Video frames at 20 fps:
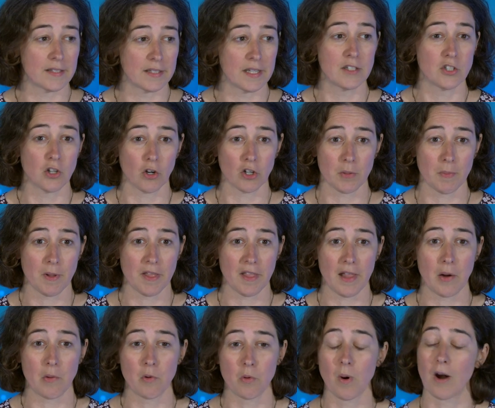did document
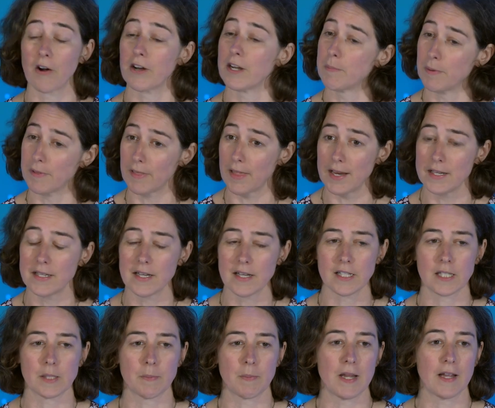they were worried, but they
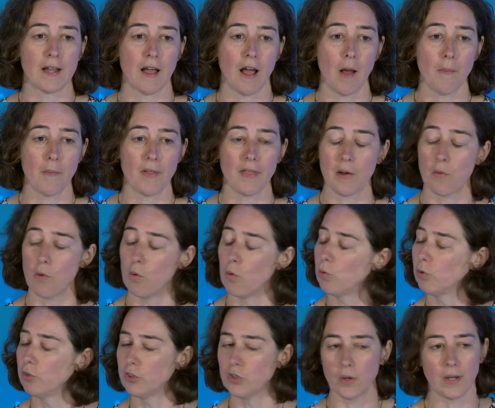didn't speak up. They were
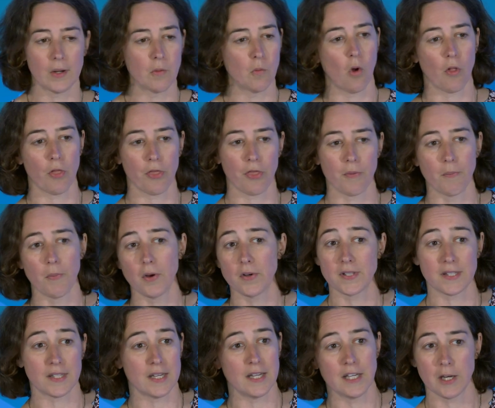all doing what the
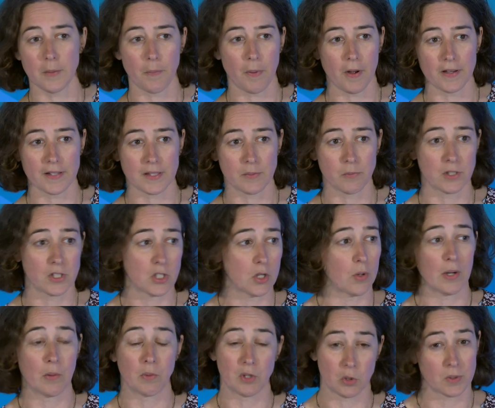most senior person was
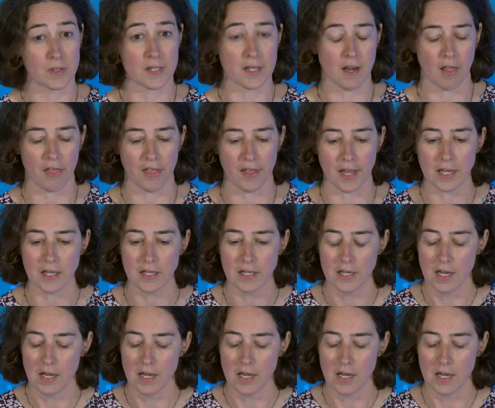doing, which was nothing.